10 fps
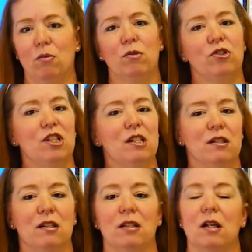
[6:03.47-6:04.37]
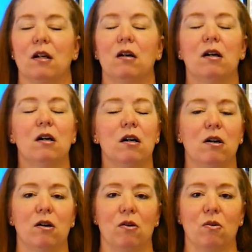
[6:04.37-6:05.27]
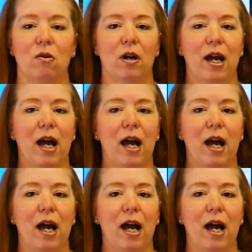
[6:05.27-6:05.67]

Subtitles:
Well, Jesus said, "Oh,